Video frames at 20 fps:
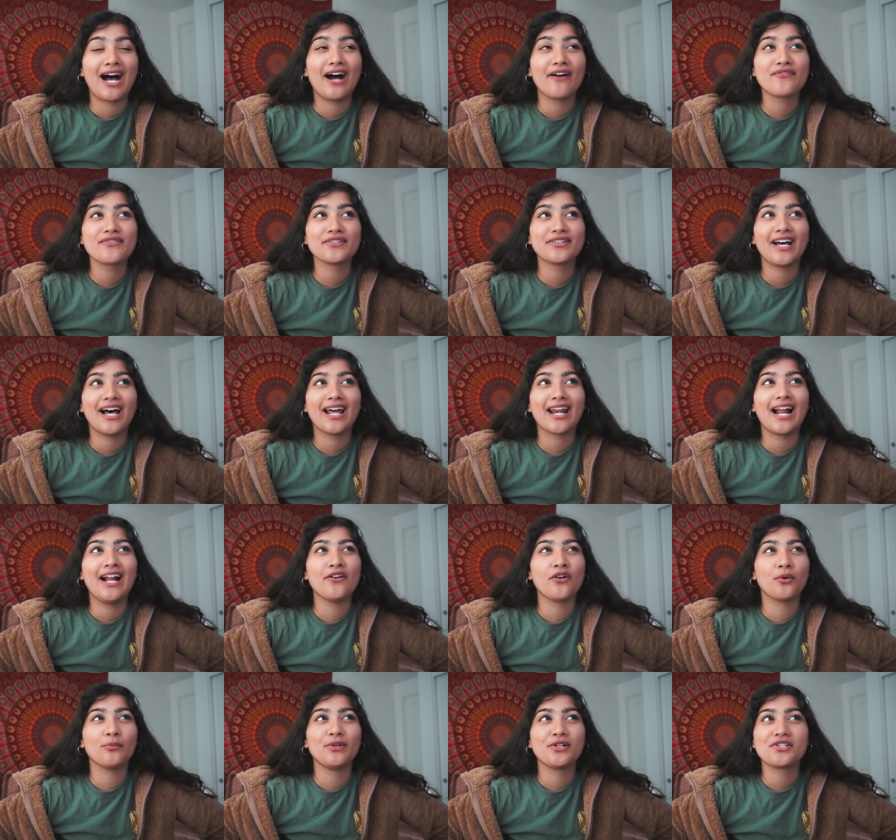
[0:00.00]
After that, I
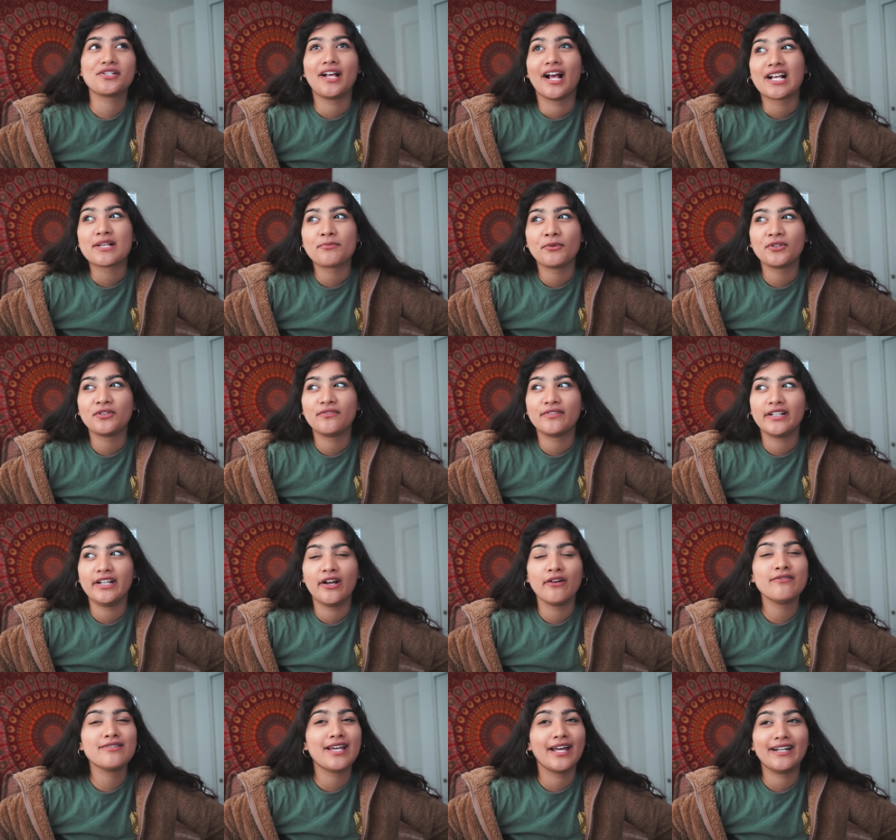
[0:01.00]
normally just export the
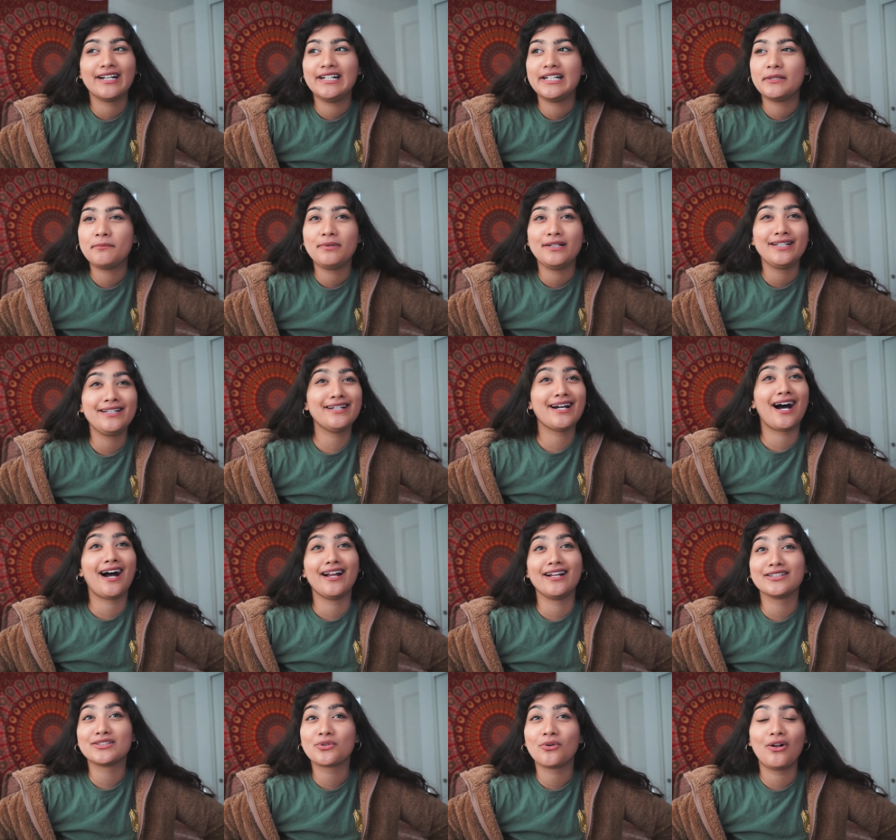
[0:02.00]
video 1080p,
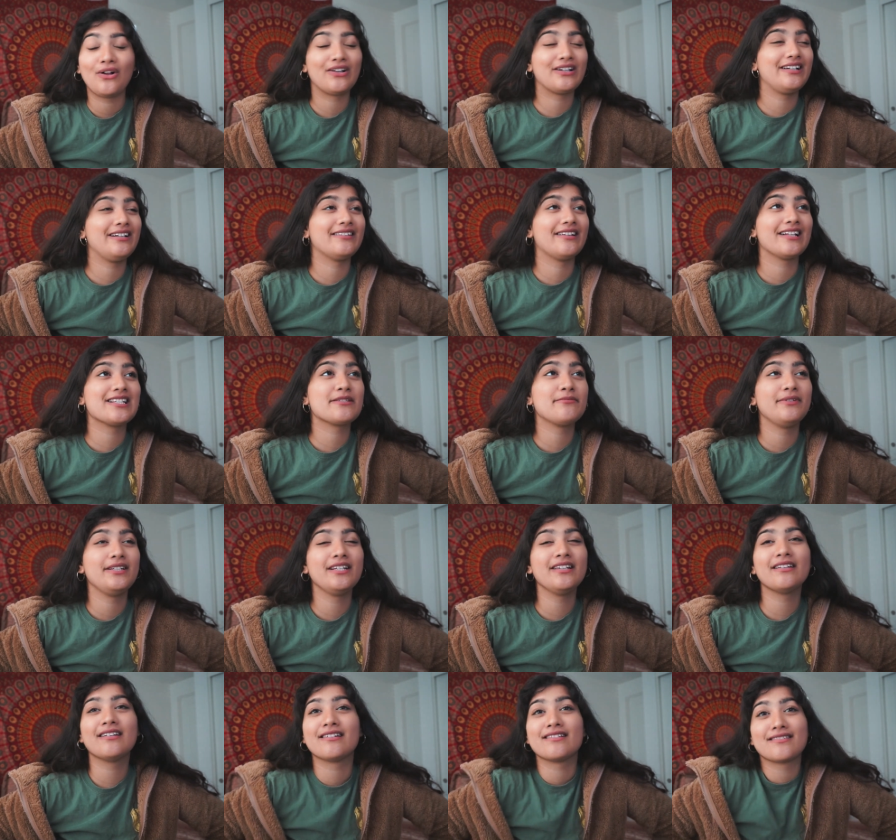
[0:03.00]
highest quality lets
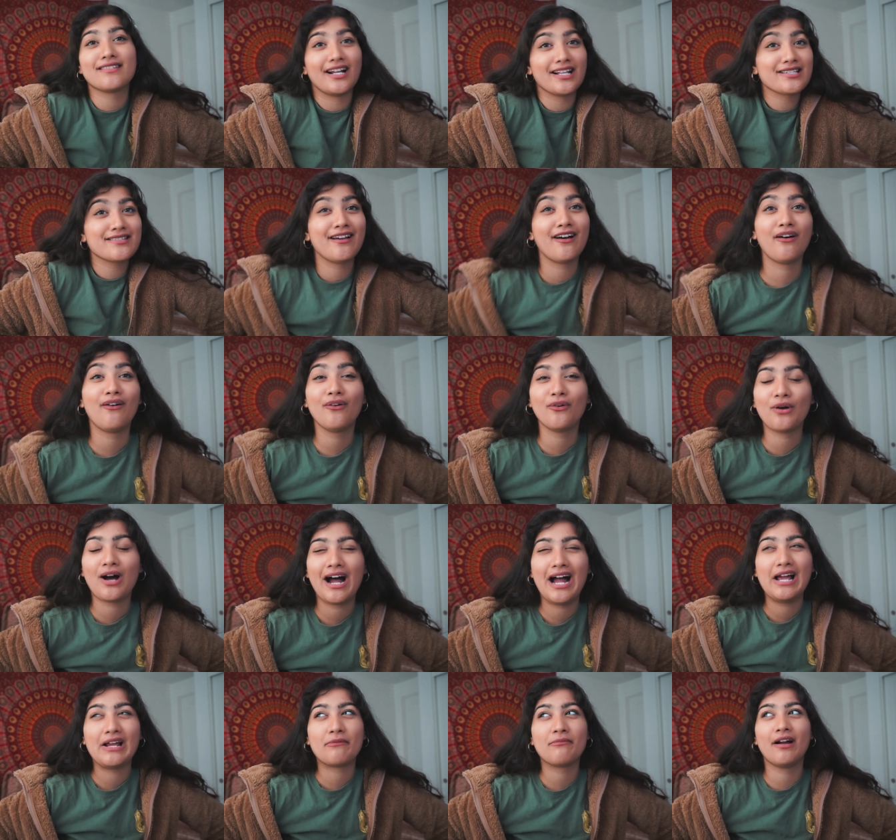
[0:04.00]
me, because that's how
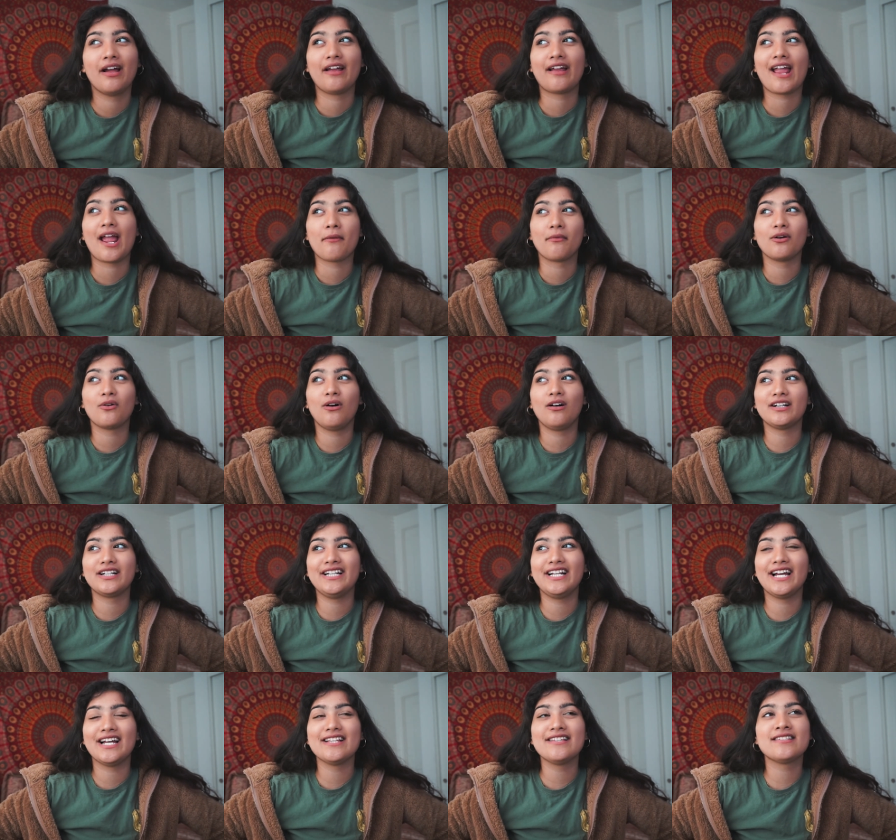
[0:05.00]
high my camera
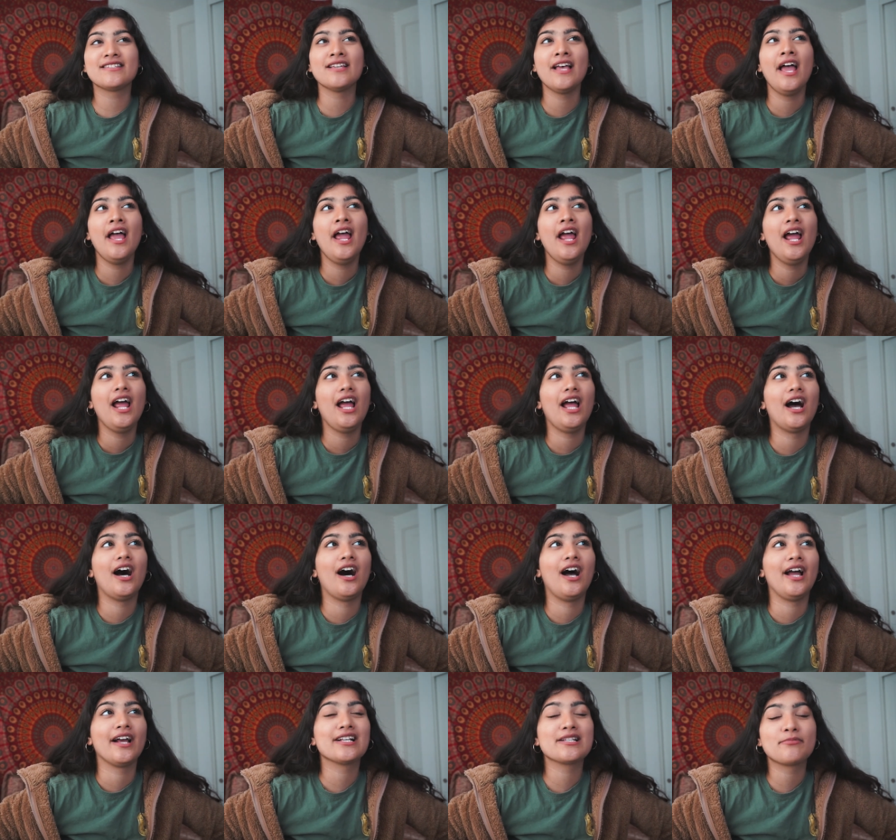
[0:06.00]
quality gets.
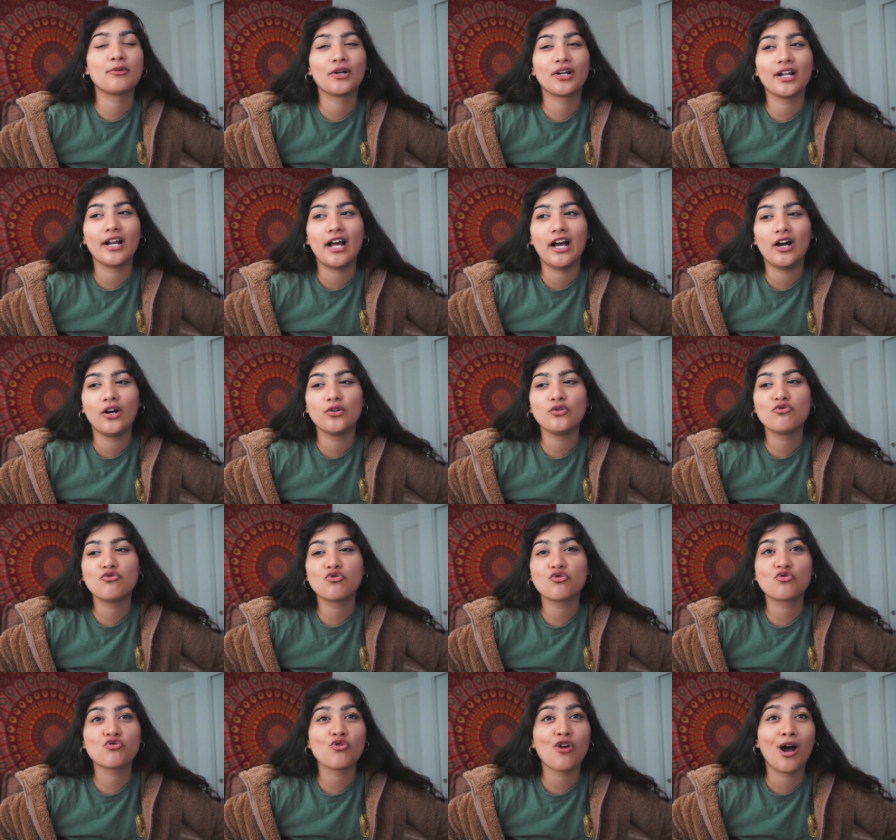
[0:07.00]
I export it out,
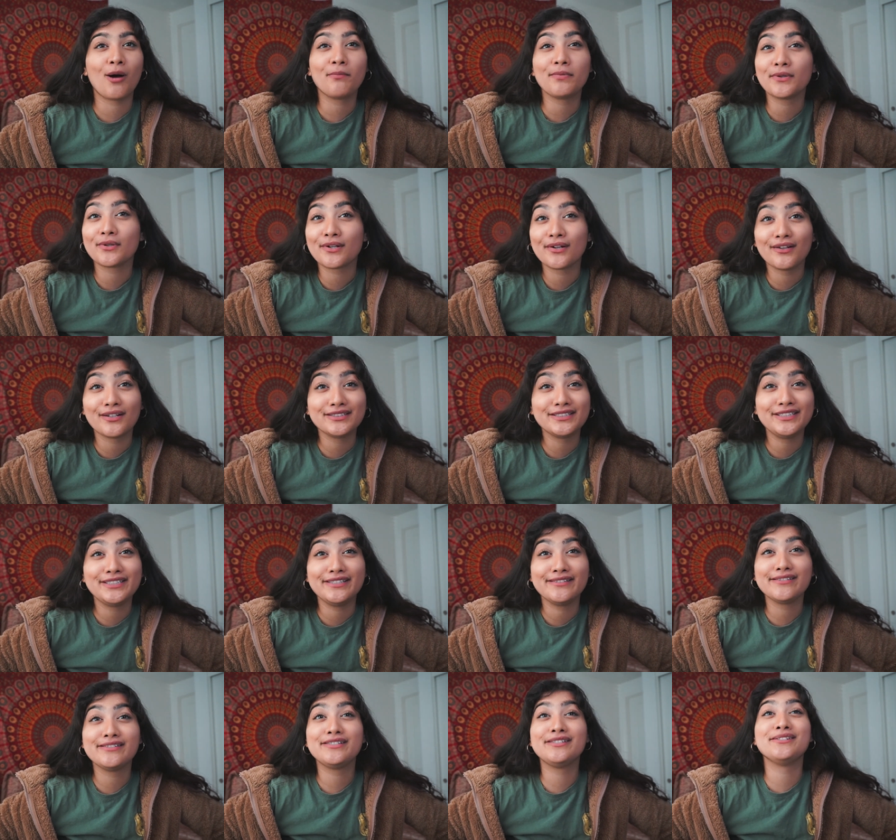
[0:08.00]
upload it onto
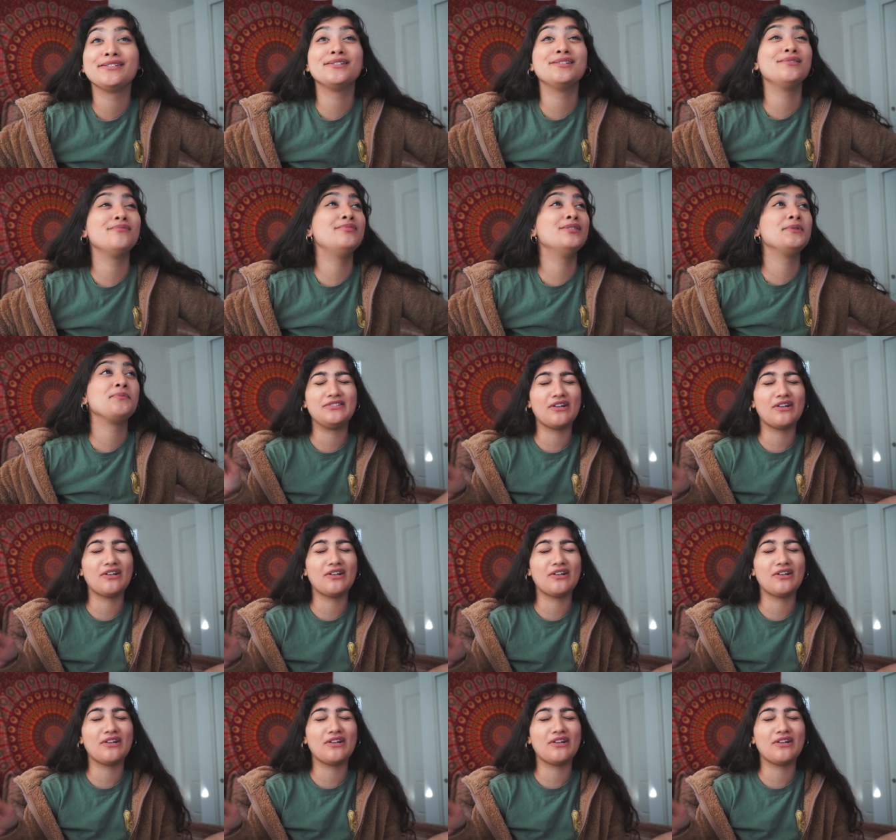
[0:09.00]
YouTube.